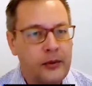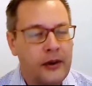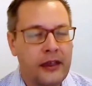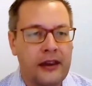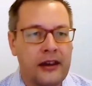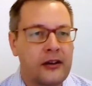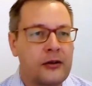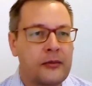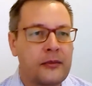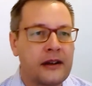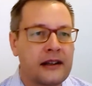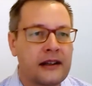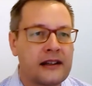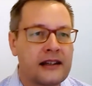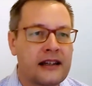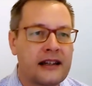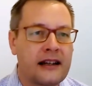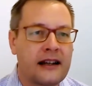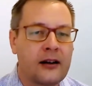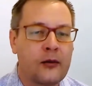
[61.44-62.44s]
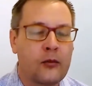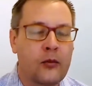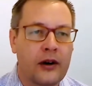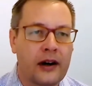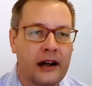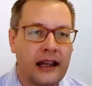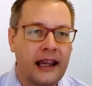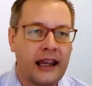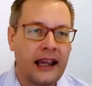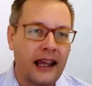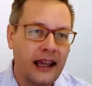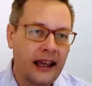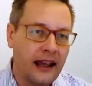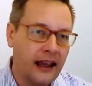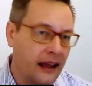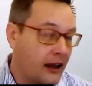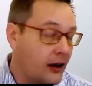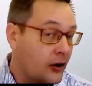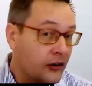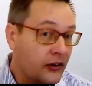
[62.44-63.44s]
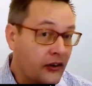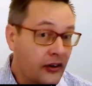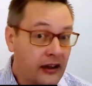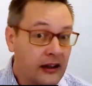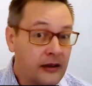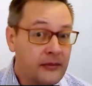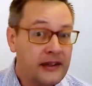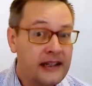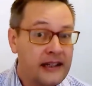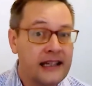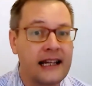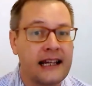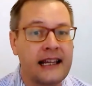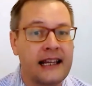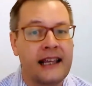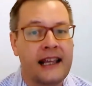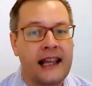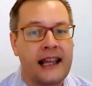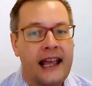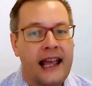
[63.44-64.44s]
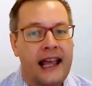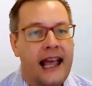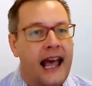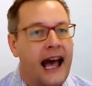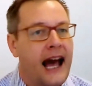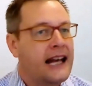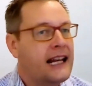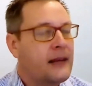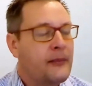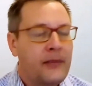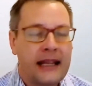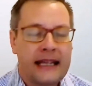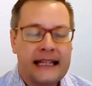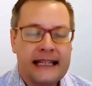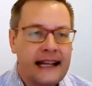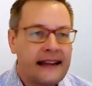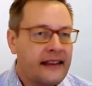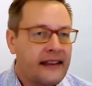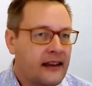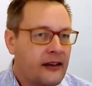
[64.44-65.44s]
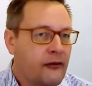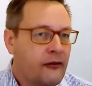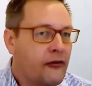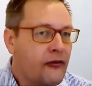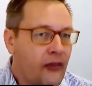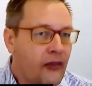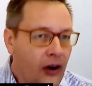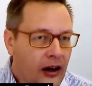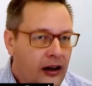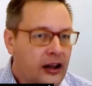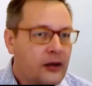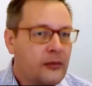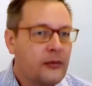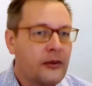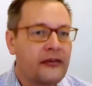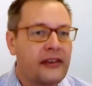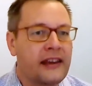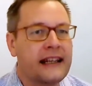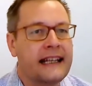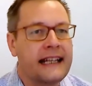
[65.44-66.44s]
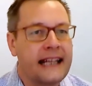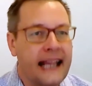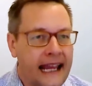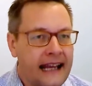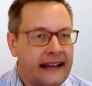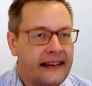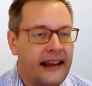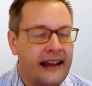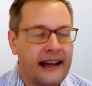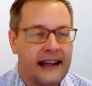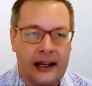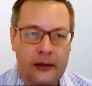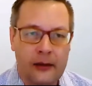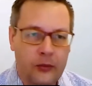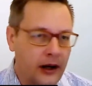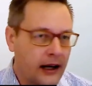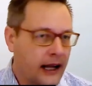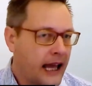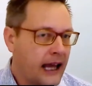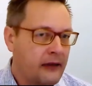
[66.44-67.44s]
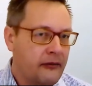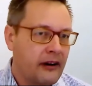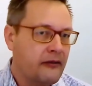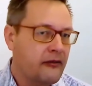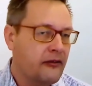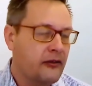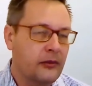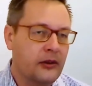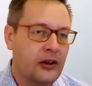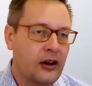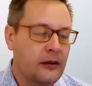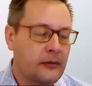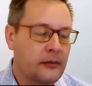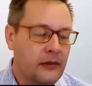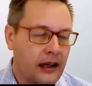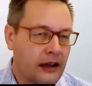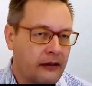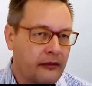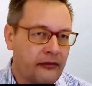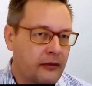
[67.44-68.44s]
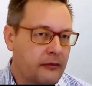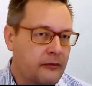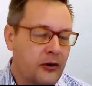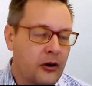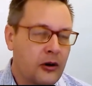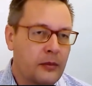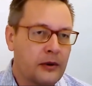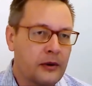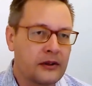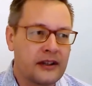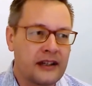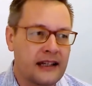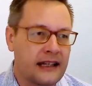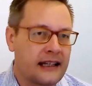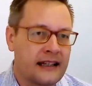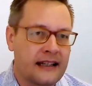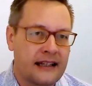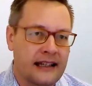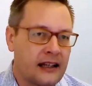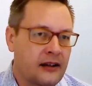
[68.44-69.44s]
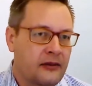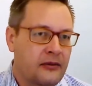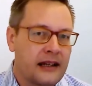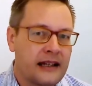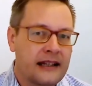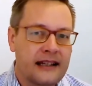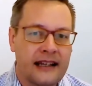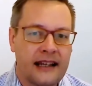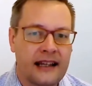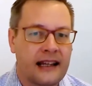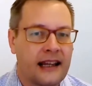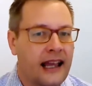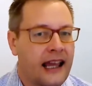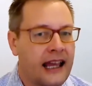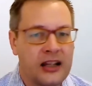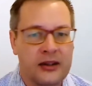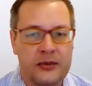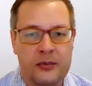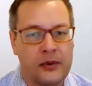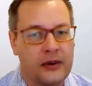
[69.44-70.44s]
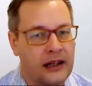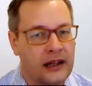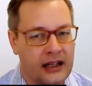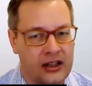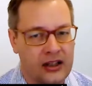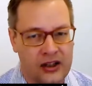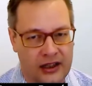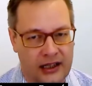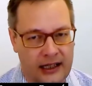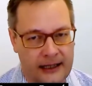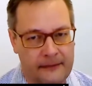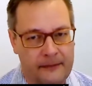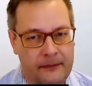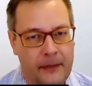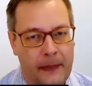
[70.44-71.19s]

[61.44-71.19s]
with humans, they're working autonomously, and it means that the volume of the data that we're gathering from robots is increasing exponentially.